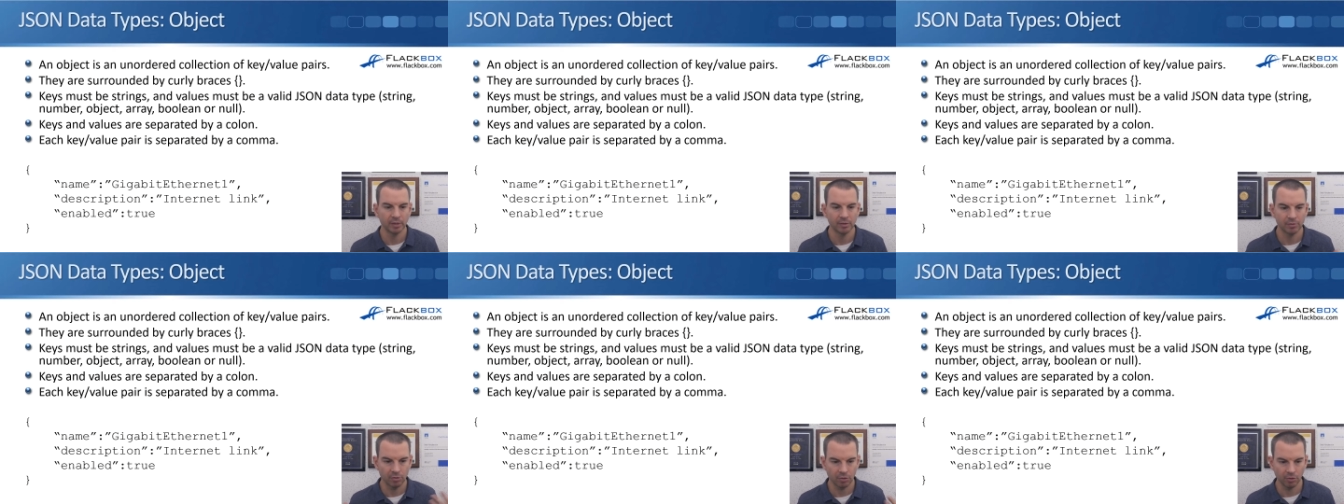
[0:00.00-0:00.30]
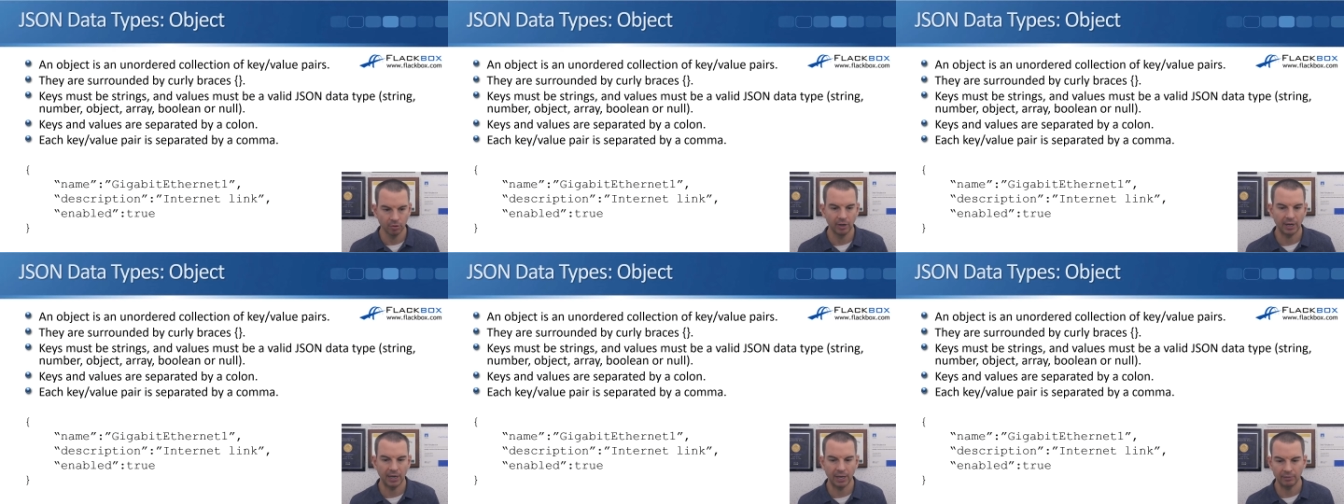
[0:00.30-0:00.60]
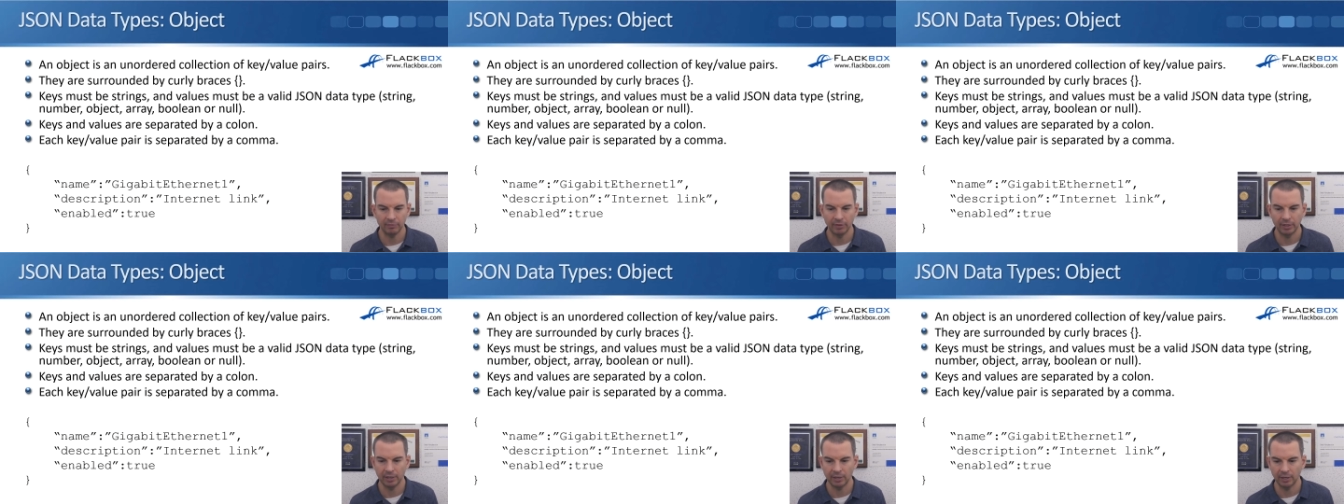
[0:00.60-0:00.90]
So
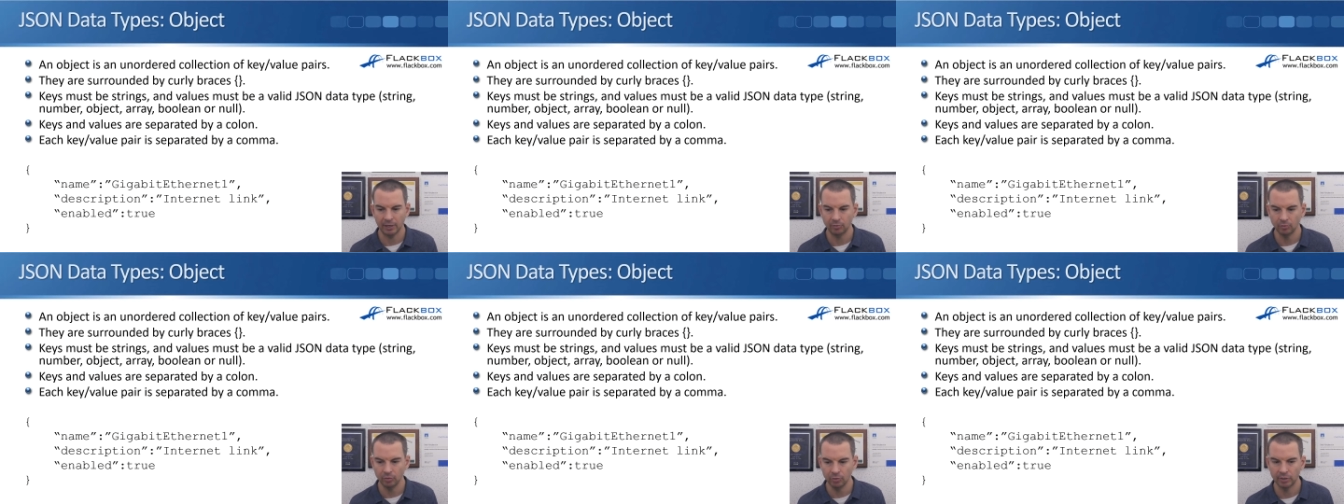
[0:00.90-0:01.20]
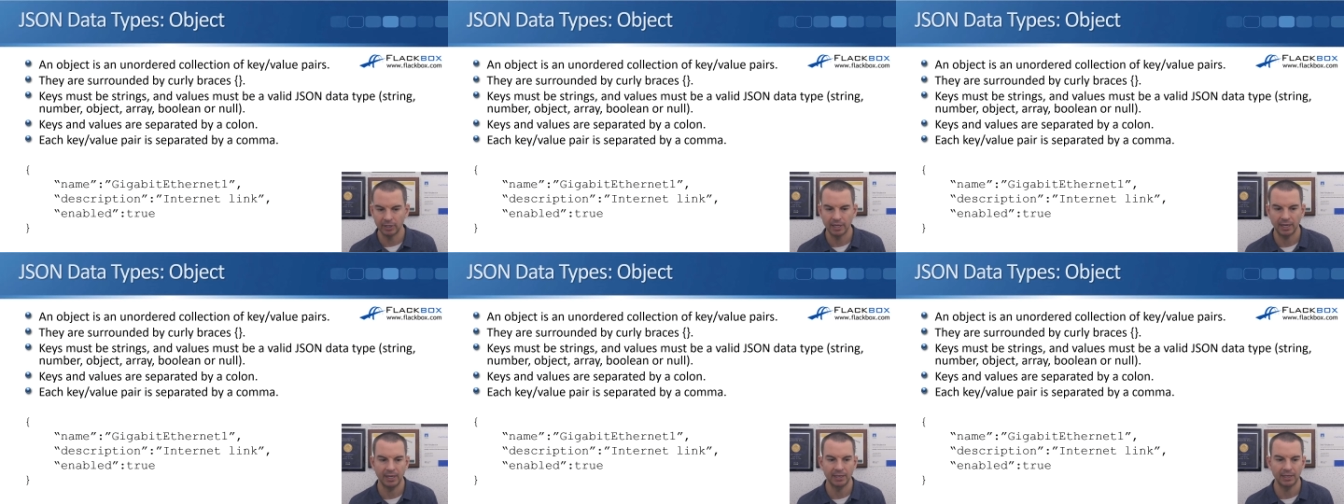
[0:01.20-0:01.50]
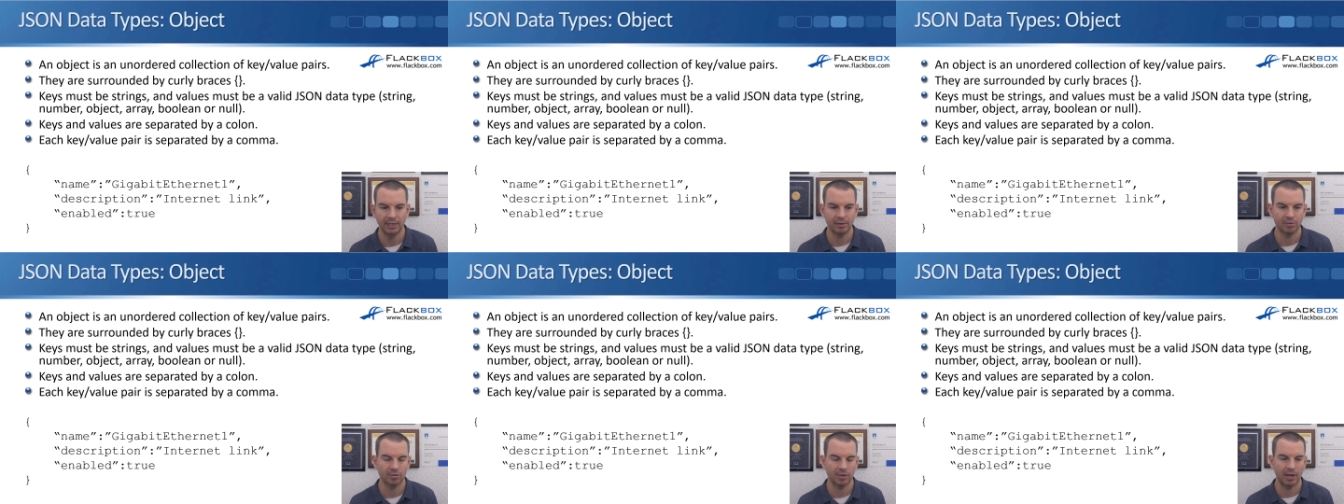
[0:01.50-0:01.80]
having a look at an
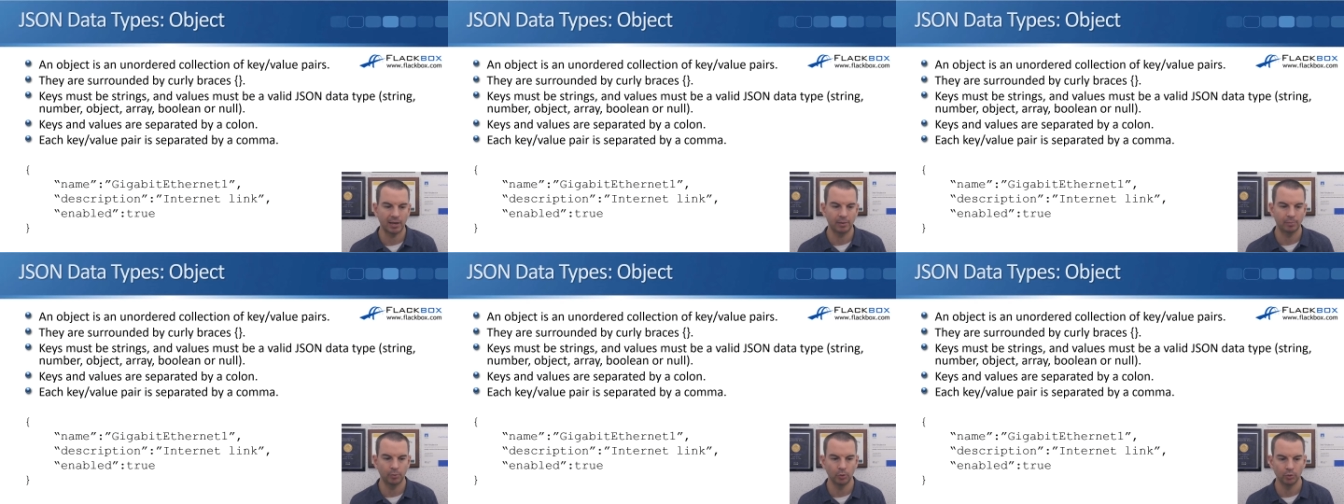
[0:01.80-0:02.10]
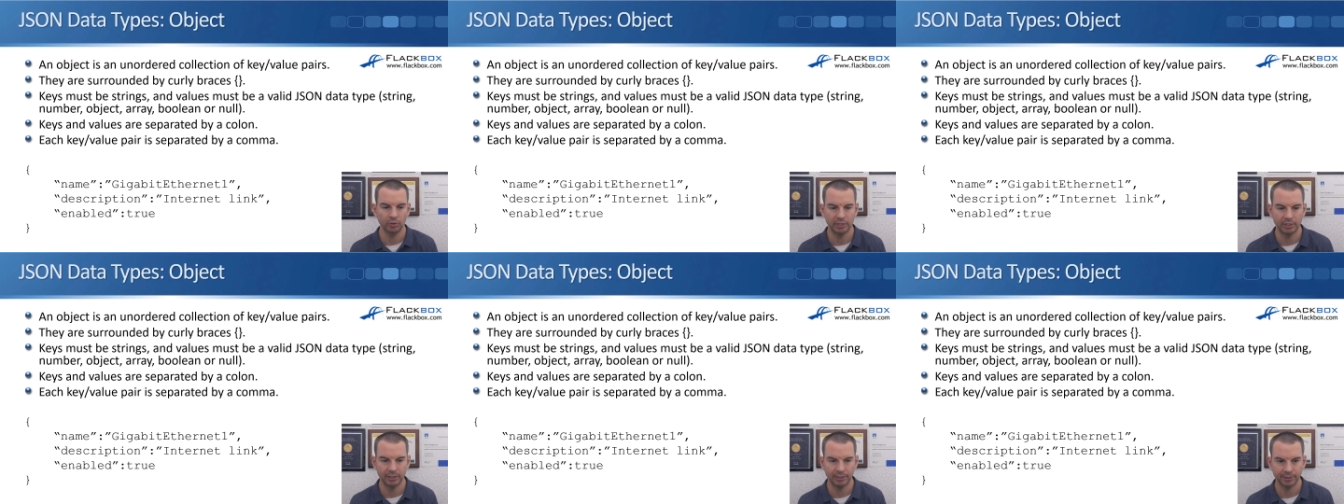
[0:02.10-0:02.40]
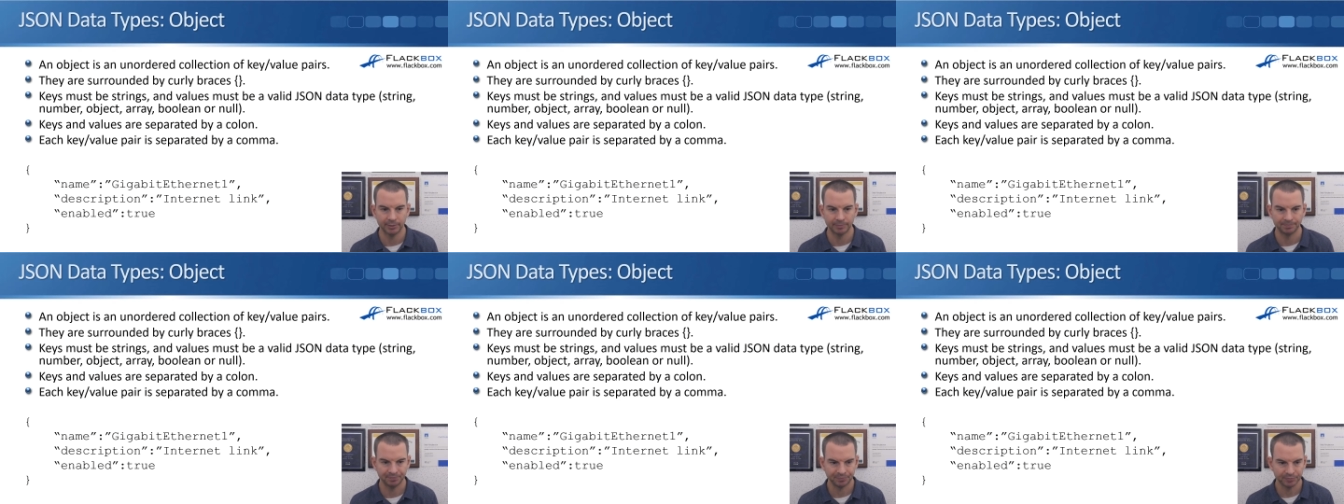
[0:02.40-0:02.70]
example
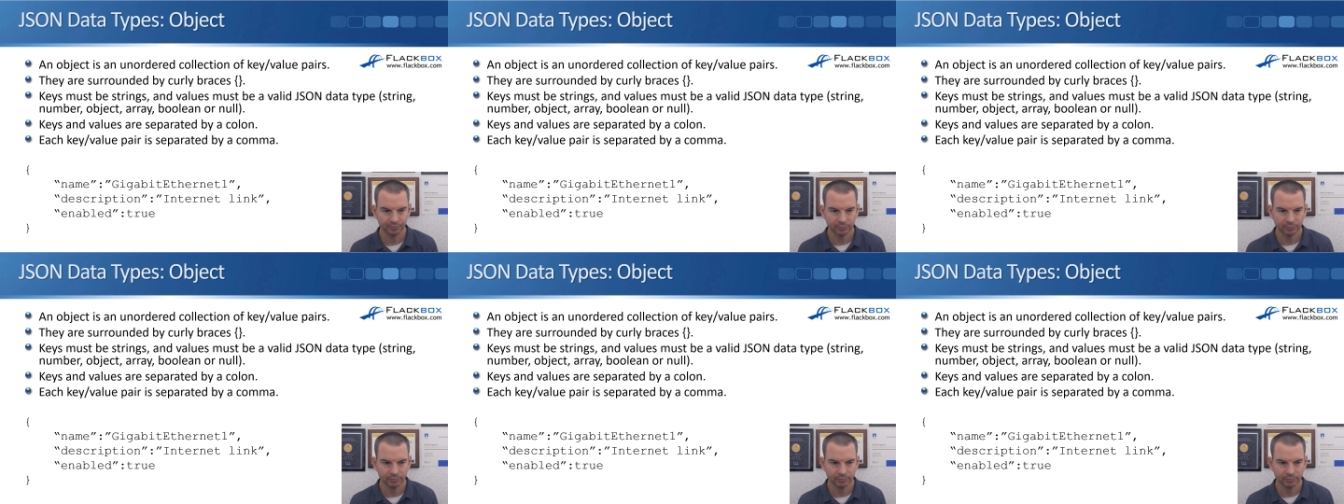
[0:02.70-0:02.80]
here,